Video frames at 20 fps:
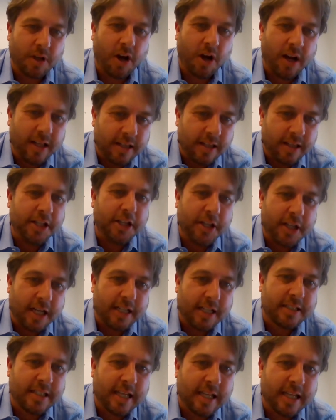I think you're going
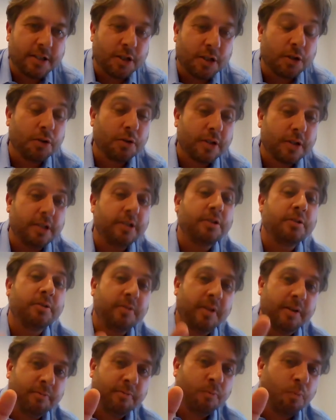to start to look at
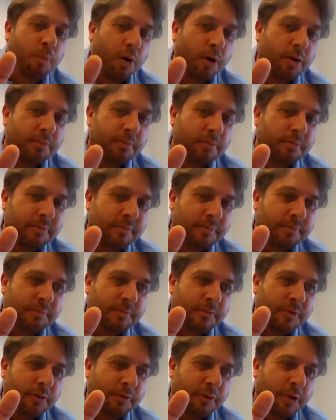what
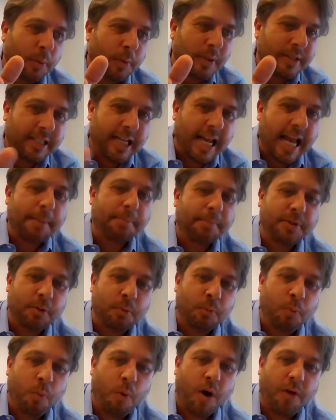you've got to adapt,
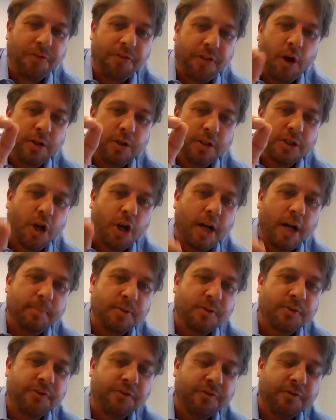what those types
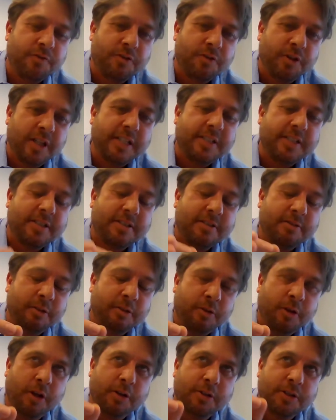of lists,
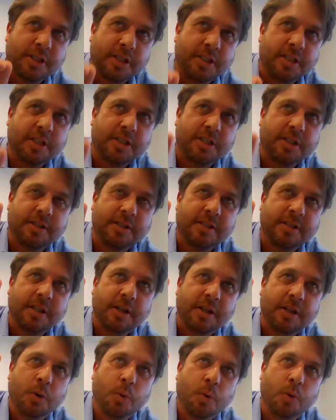those conditions,
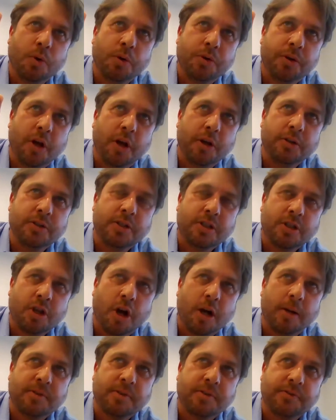or those
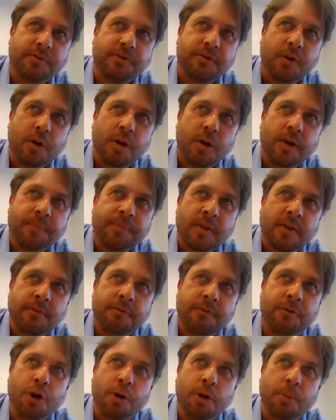types of
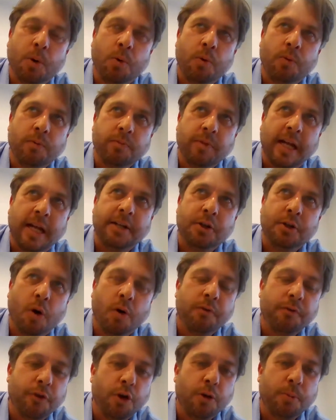verbal and
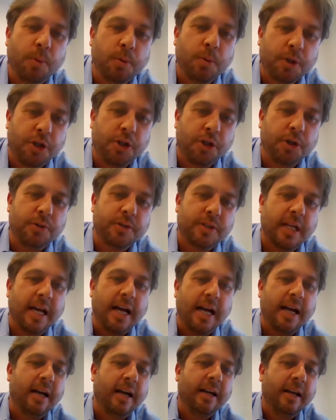non-verbal cues
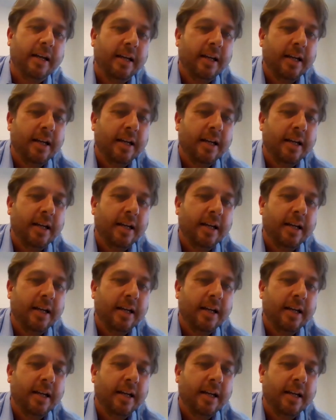are